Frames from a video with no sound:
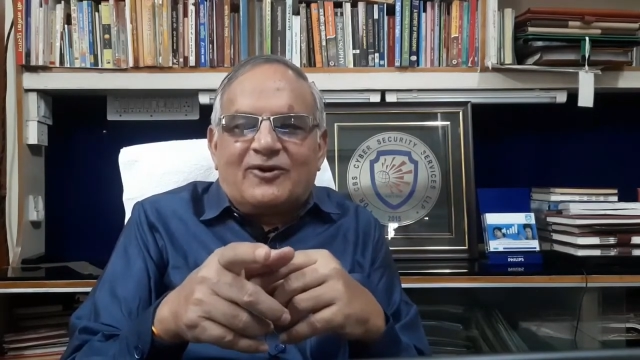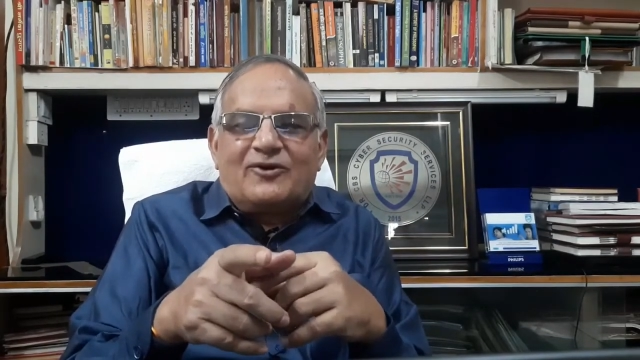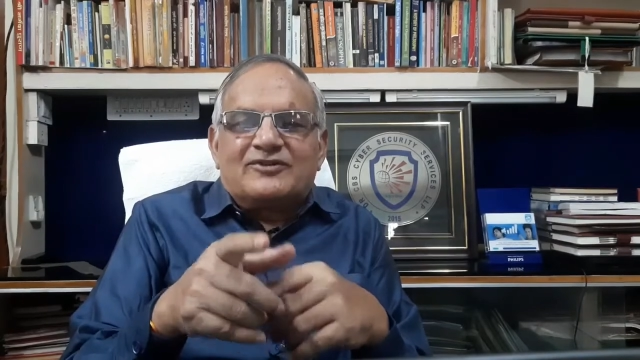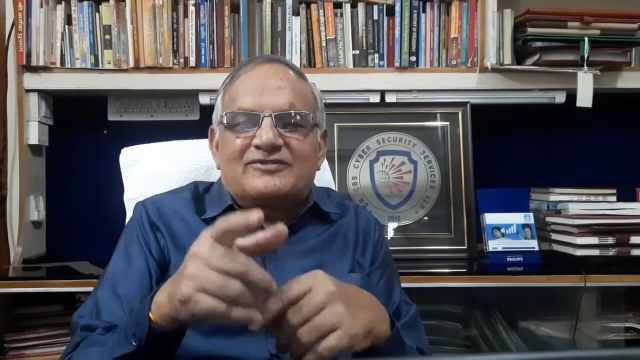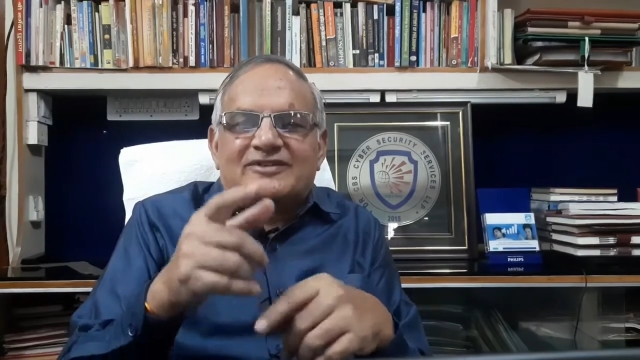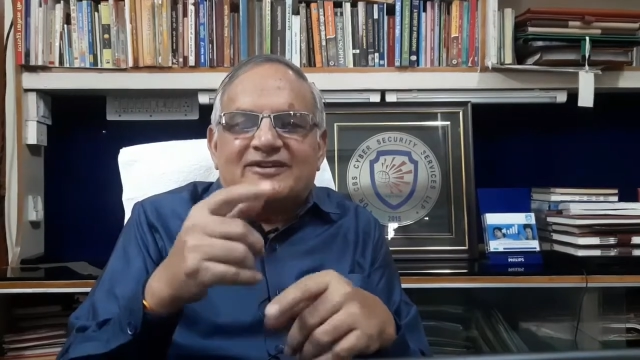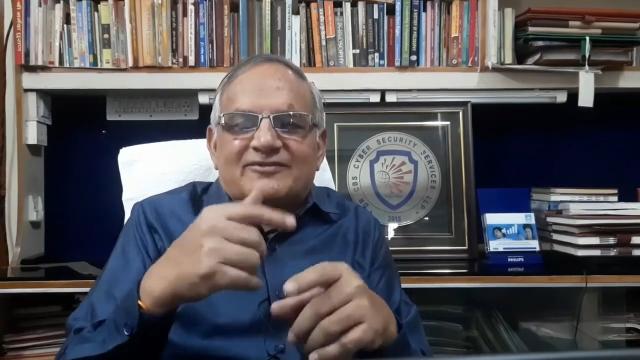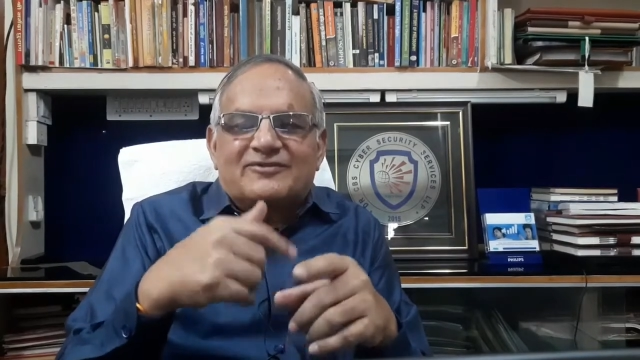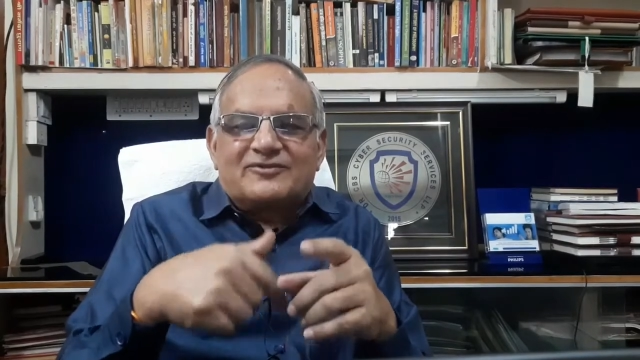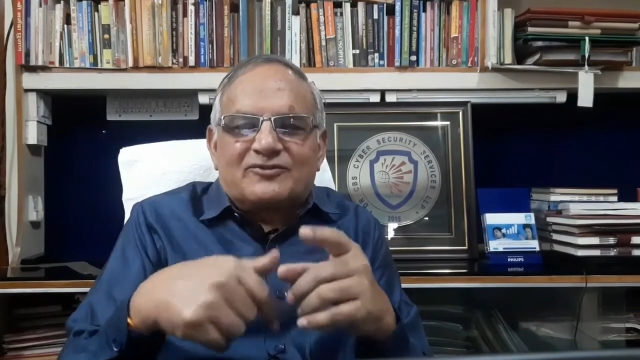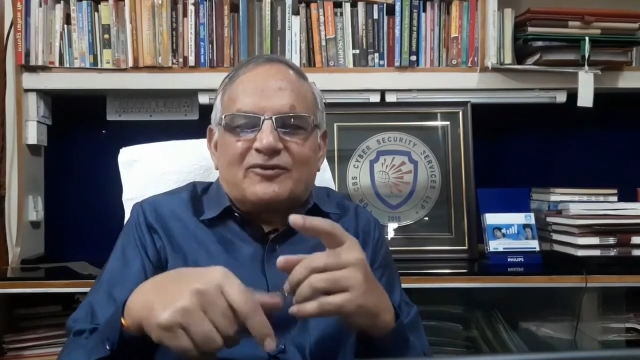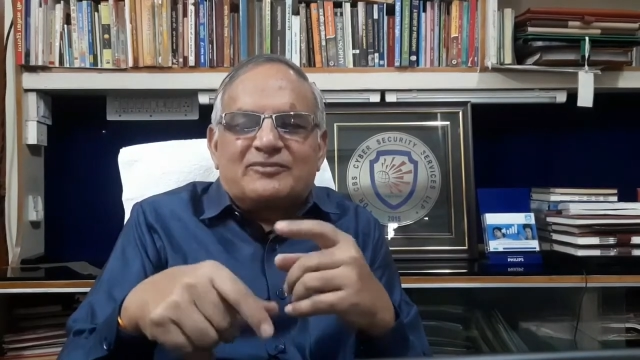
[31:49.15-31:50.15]
or
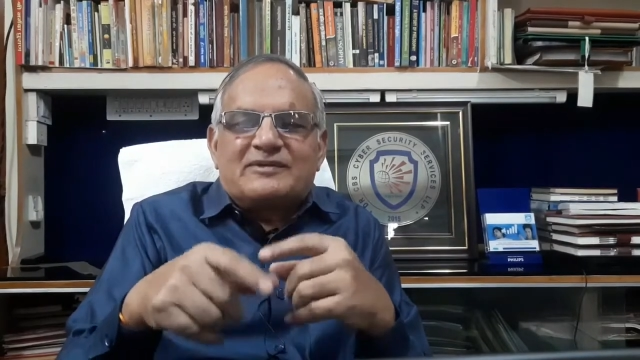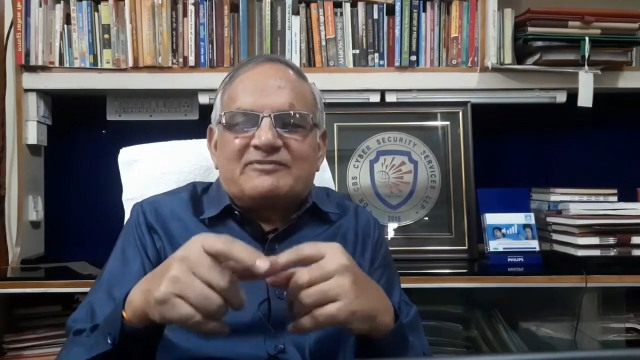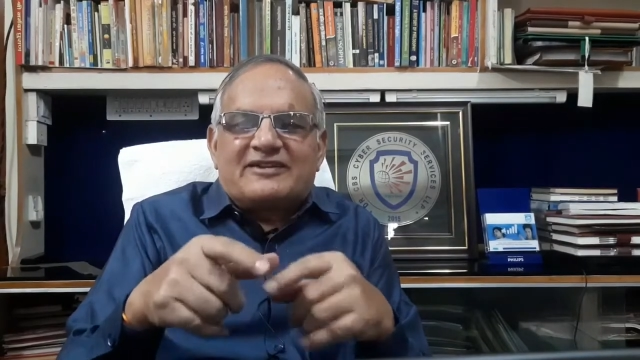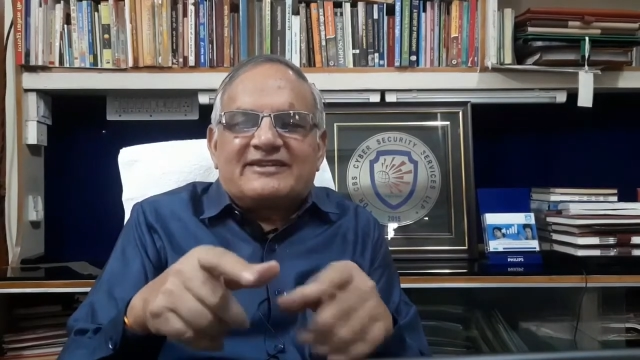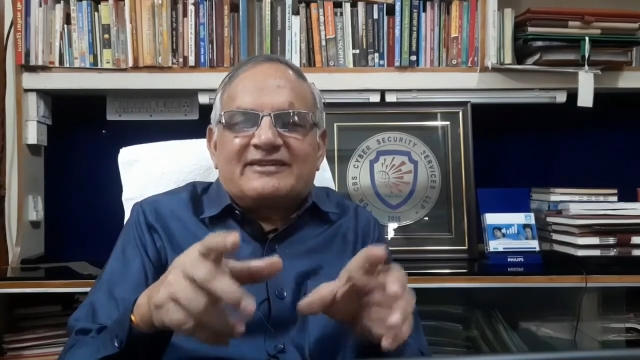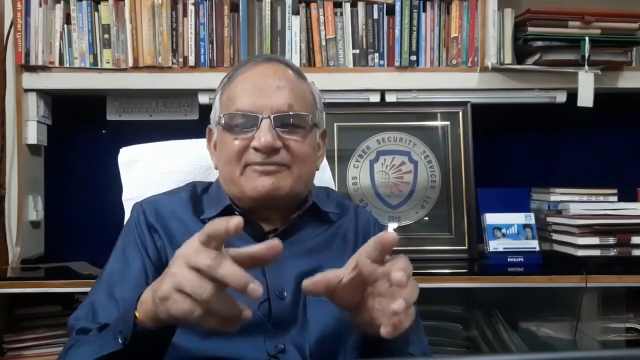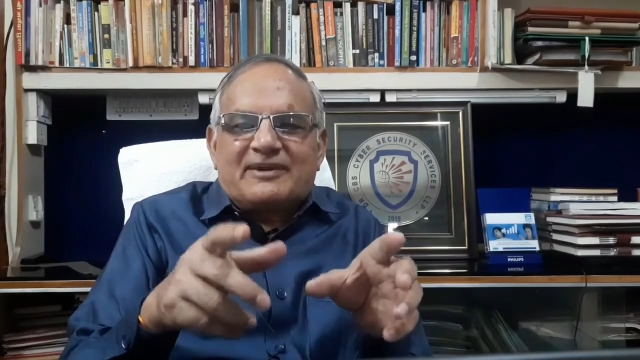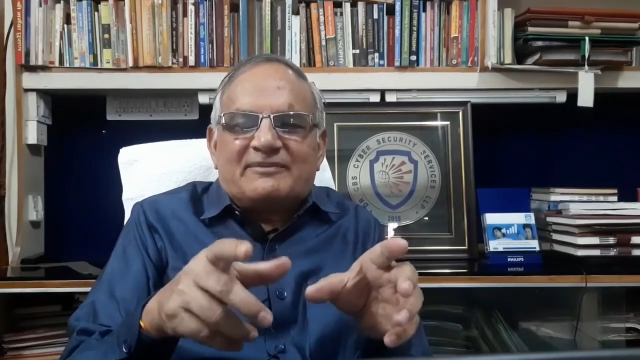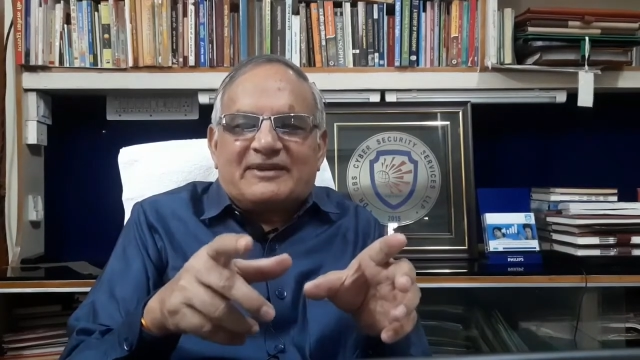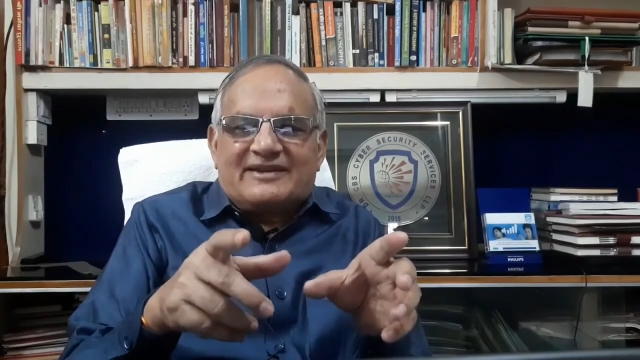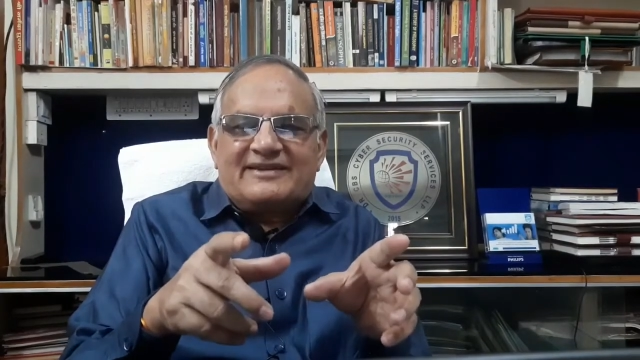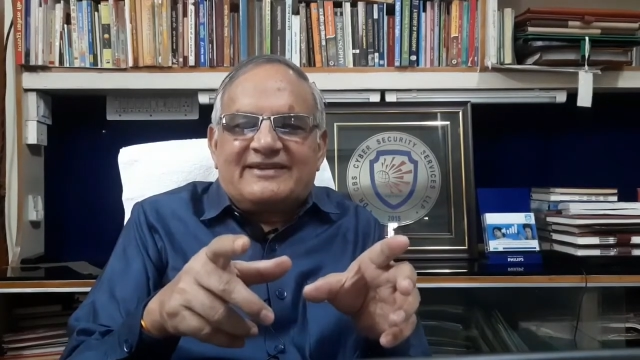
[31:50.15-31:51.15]
stop the further
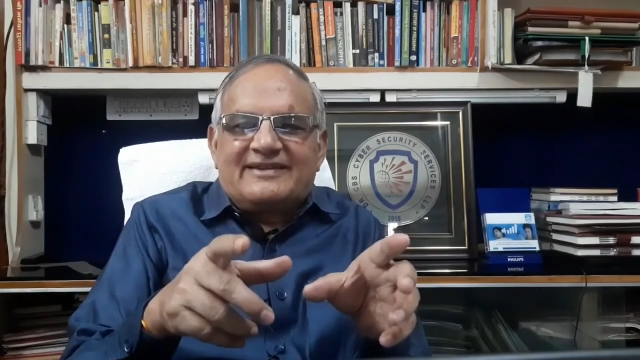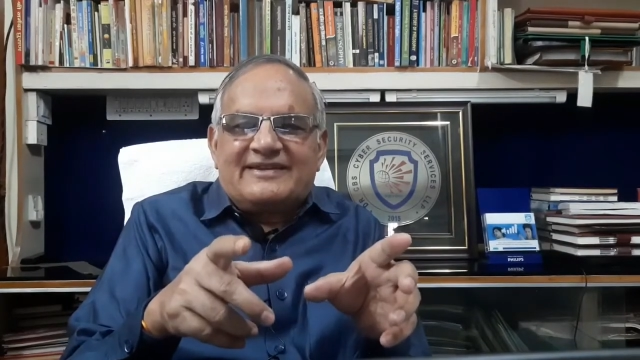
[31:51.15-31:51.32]
payment.